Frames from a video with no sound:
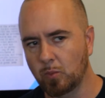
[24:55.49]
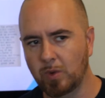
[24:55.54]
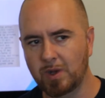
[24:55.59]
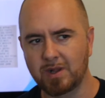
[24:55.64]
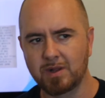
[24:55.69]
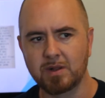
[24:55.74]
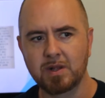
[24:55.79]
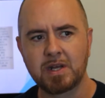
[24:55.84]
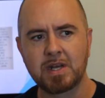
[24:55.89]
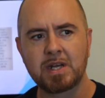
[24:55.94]

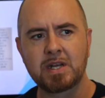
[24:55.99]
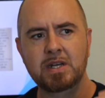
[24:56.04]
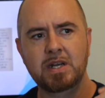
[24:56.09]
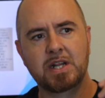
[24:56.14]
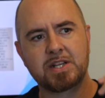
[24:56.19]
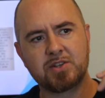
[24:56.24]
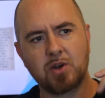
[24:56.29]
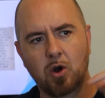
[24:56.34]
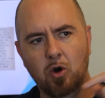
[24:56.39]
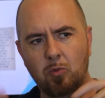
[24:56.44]
Well,
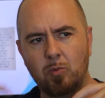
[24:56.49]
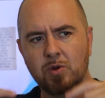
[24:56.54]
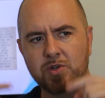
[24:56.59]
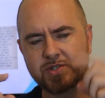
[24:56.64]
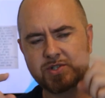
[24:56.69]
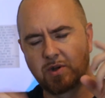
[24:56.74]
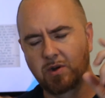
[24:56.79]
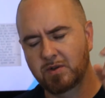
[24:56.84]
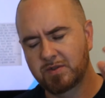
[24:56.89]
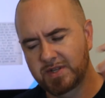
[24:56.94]
it's
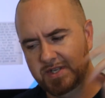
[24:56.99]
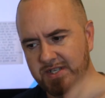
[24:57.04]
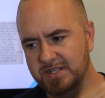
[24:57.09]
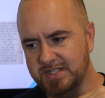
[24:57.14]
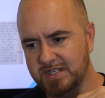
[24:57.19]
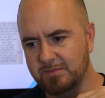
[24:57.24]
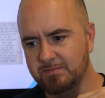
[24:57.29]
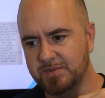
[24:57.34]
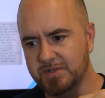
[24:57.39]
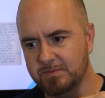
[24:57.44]
almost all these
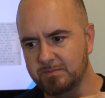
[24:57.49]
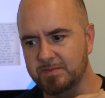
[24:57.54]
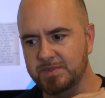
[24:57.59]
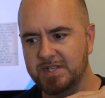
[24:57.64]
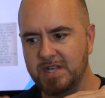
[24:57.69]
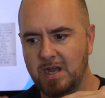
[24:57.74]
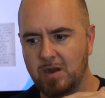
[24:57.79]
symptoms.